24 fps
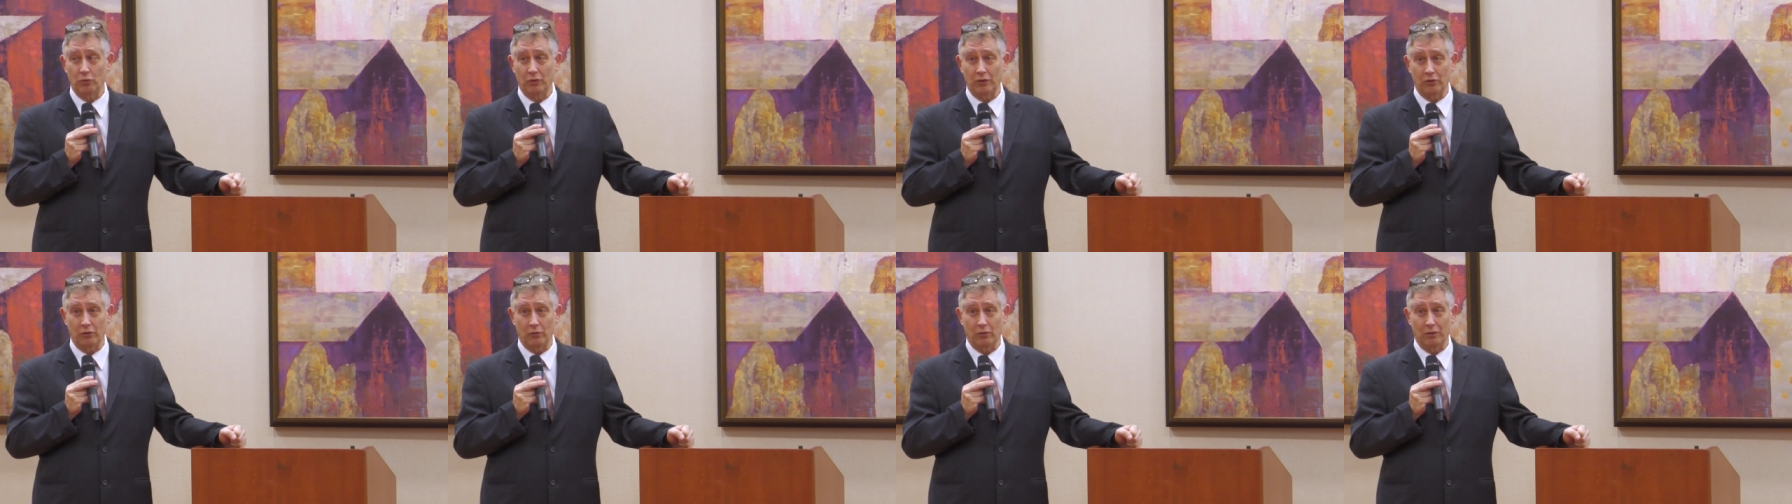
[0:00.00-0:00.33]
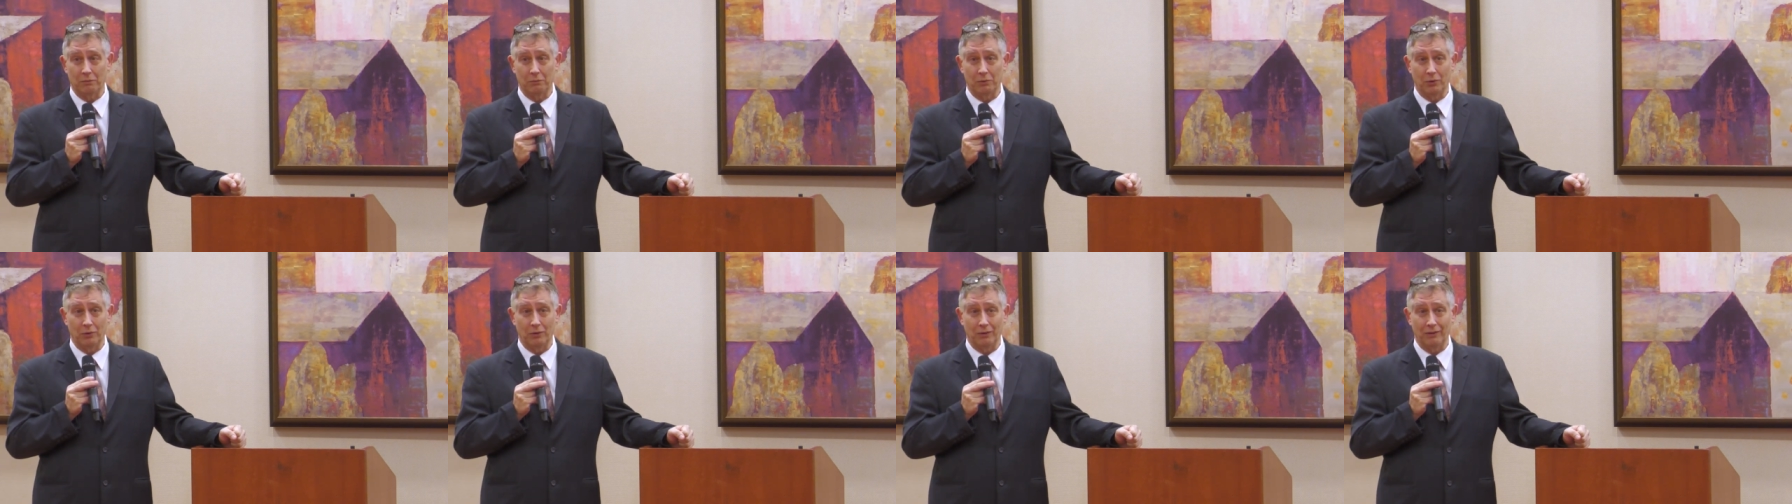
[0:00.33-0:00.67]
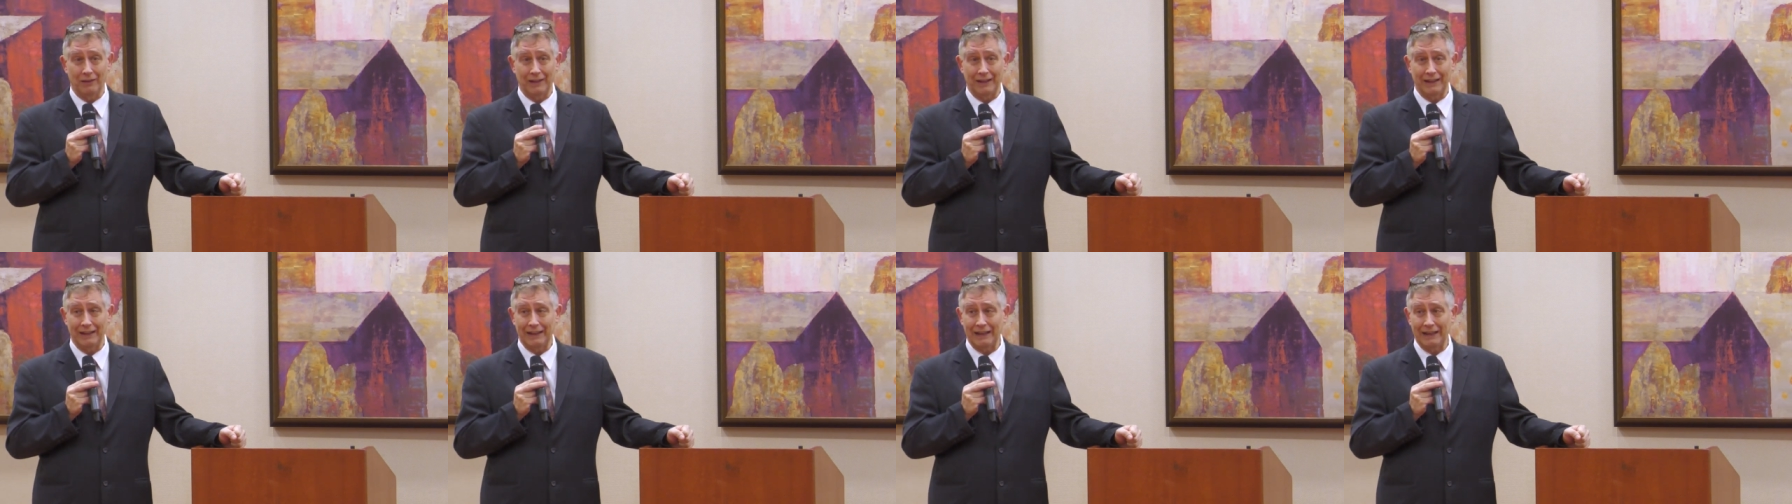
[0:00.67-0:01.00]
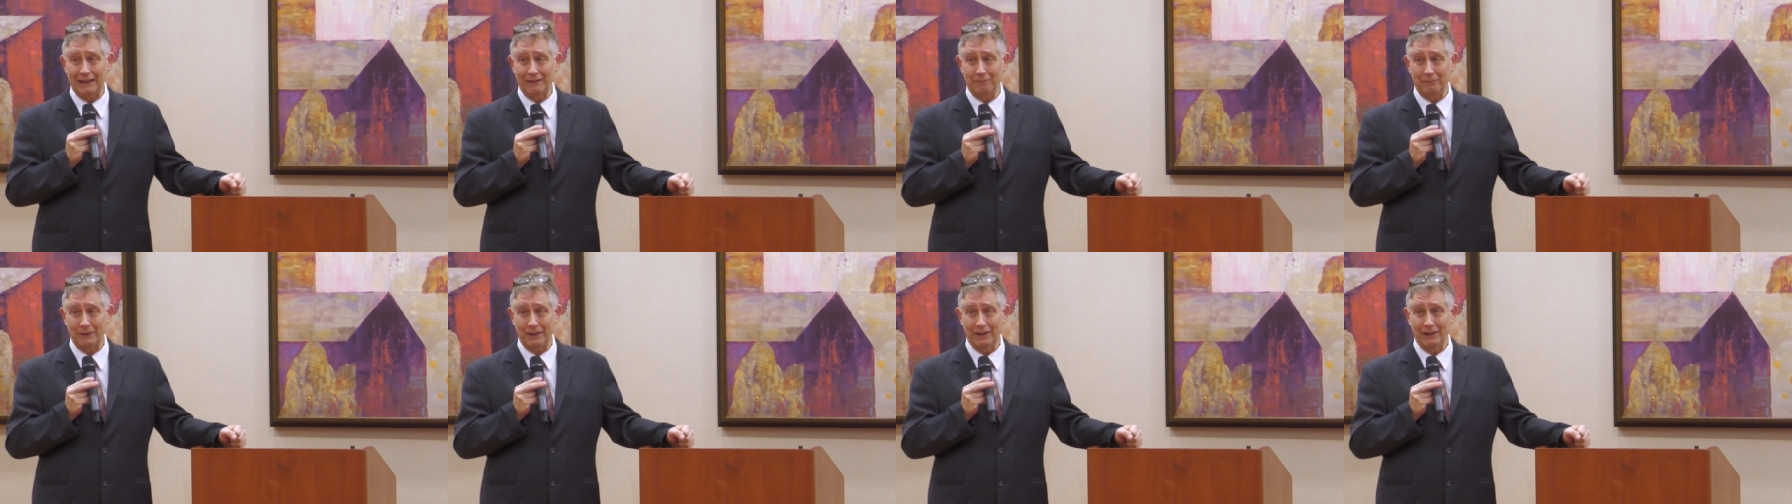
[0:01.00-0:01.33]
more normal and
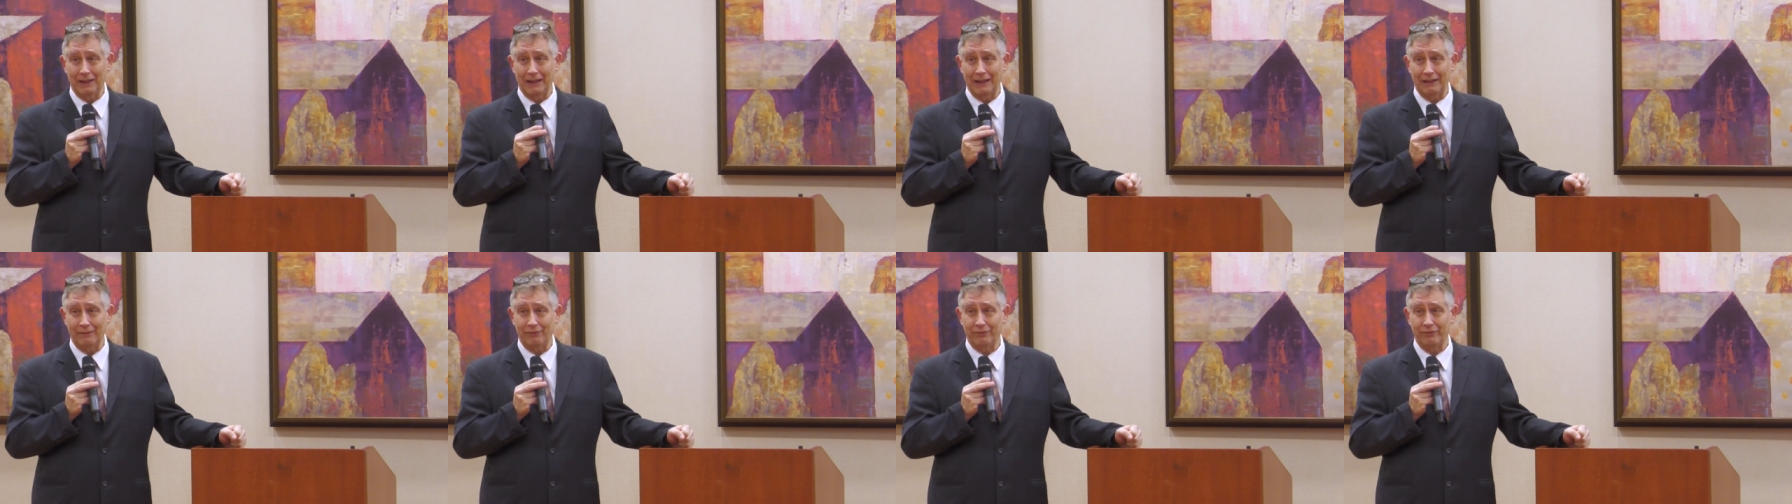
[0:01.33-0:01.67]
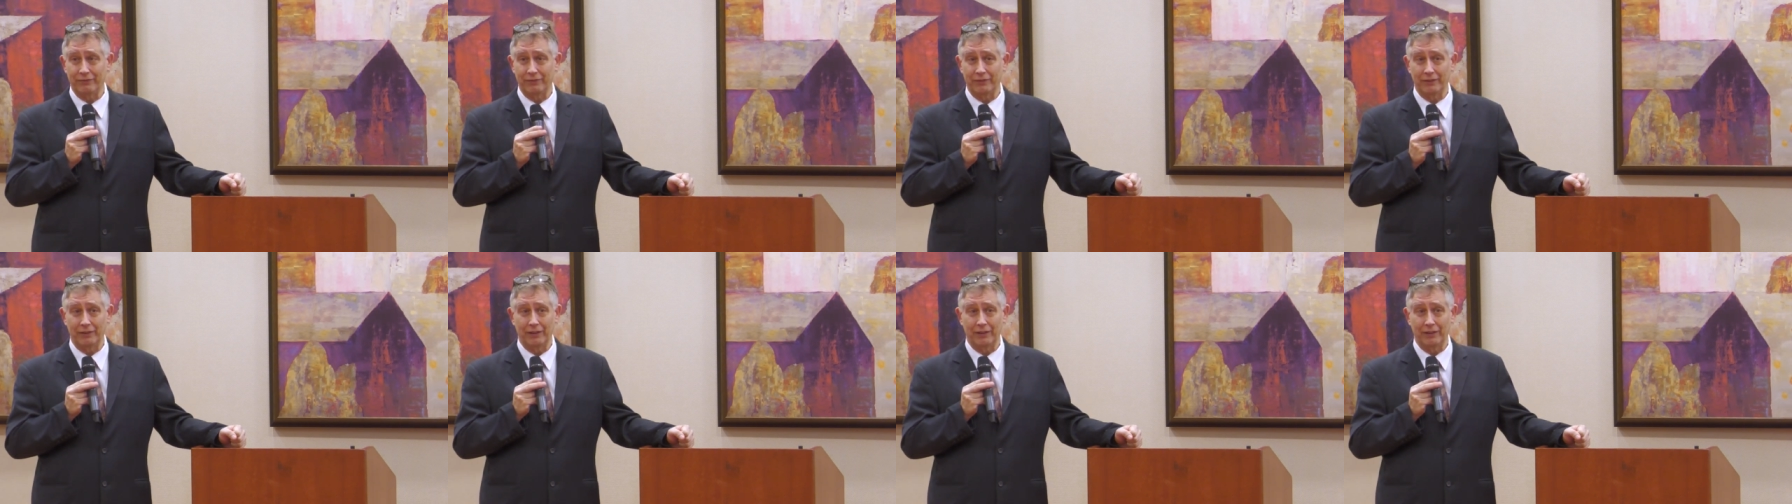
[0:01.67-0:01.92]
happy life.